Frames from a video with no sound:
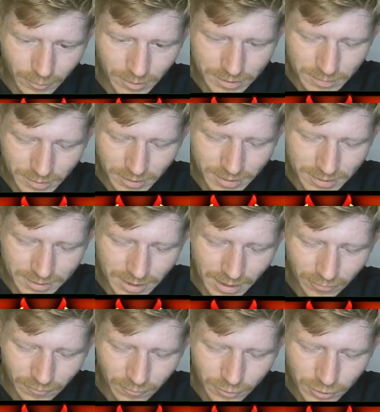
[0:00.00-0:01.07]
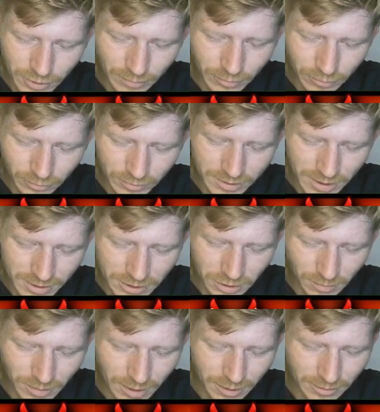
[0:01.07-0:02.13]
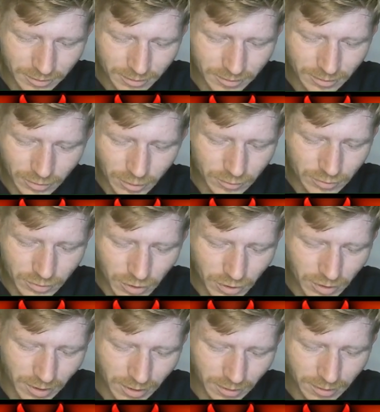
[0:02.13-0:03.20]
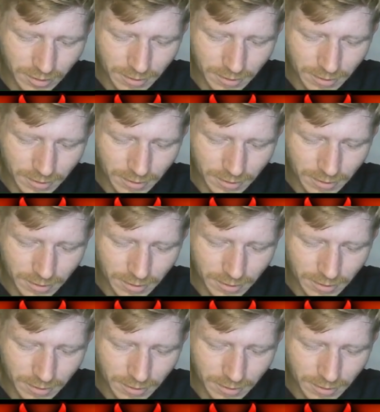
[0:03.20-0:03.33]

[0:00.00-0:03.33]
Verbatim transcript: we need to beat this guy before Tribunal decides to come out and do his dirty.